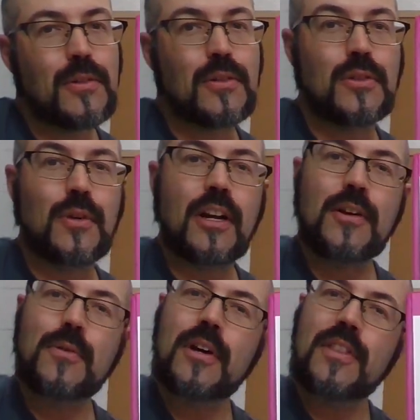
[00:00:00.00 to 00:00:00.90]
Is there
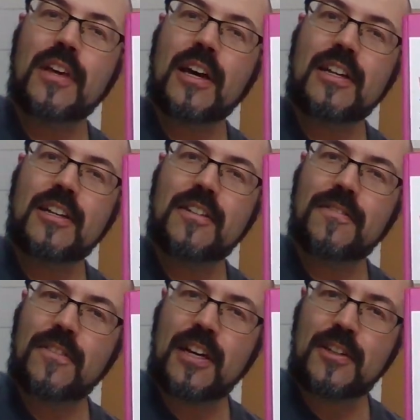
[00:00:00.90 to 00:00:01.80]
anything I need to
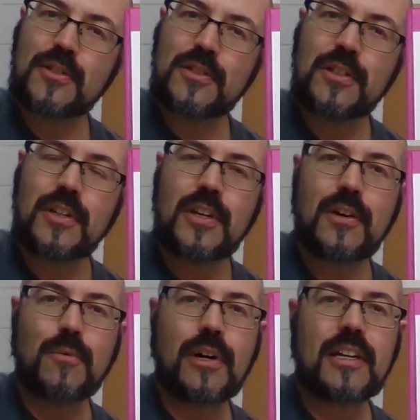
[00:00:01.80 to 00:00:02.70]
fix?
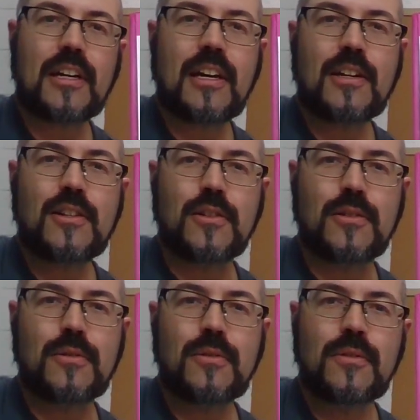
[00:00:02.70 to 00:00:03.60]
What can I
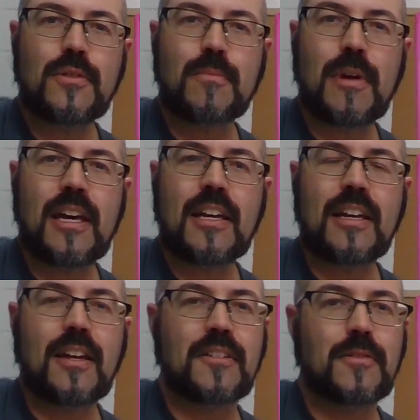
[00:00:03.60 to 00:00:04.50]
do to make
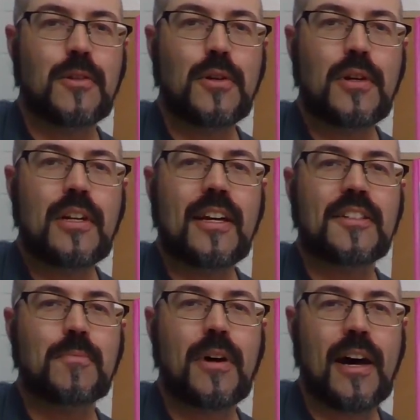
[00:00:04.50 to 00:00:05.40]
it as good
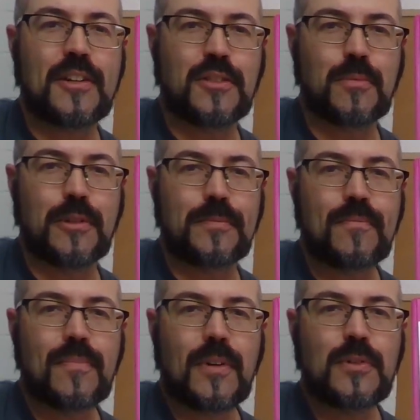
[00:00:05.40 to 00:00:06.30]
as possible?
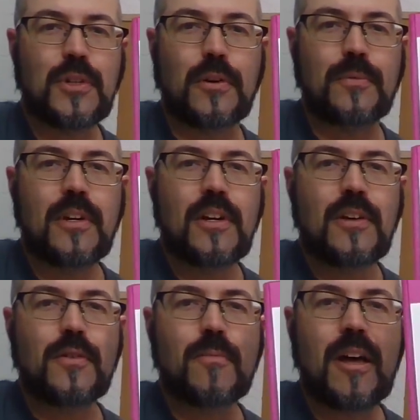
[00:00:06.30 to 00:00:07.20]
So,
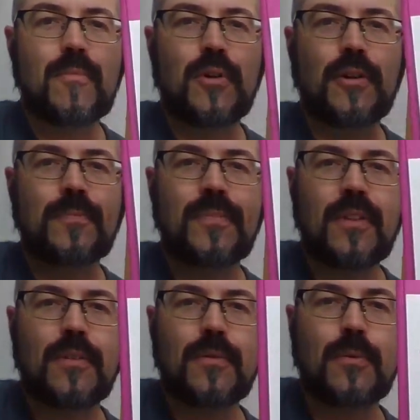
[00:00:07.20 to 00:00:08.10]
remember,
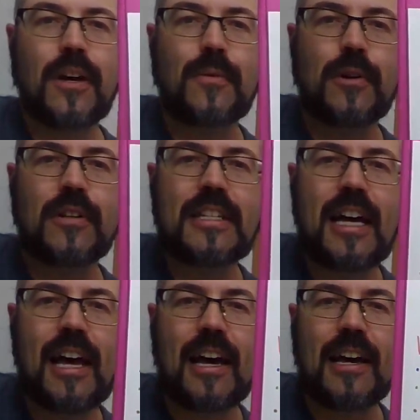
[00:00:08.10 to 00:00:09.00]
when we're
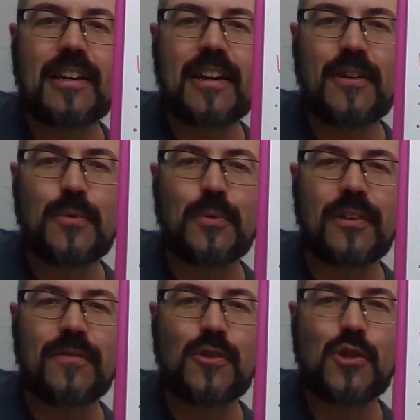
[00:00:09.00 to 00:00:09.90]
done,
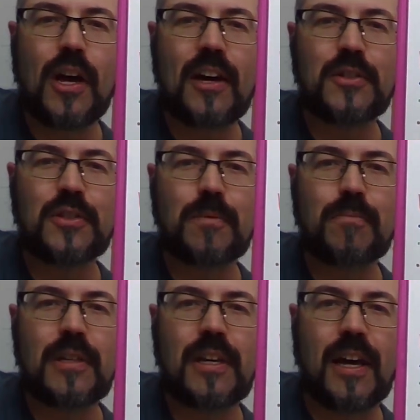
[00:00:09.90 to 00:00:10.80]
we've
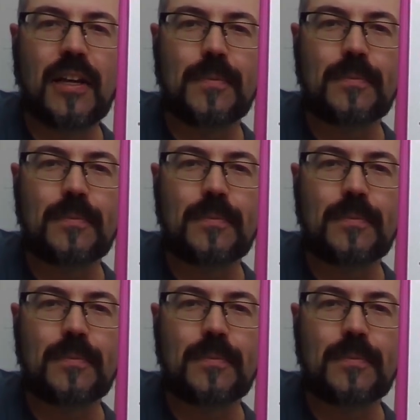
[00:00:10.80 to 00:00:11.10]
just begun.